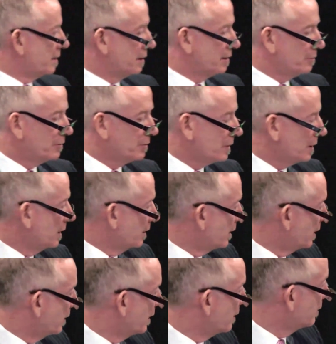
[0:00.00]

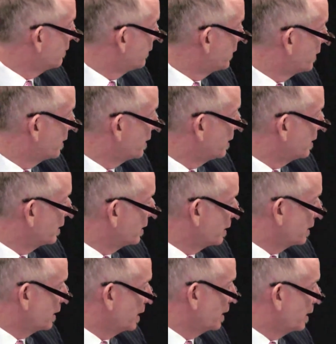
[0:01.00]
a lot of the
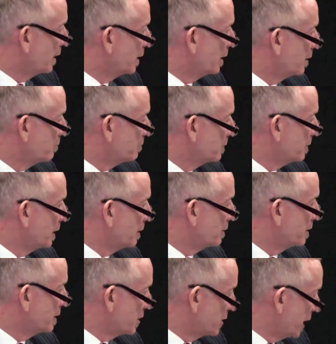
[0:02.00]

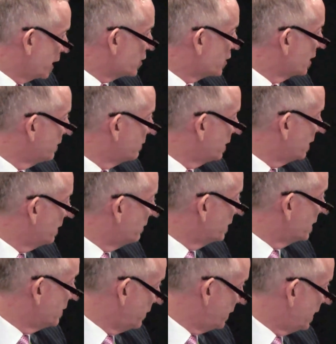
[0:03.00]
detection of
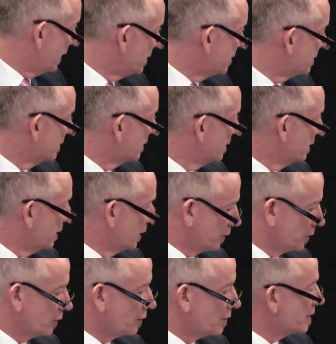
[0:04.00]
an event
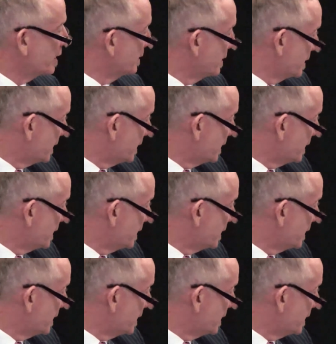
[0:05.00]
occurs at the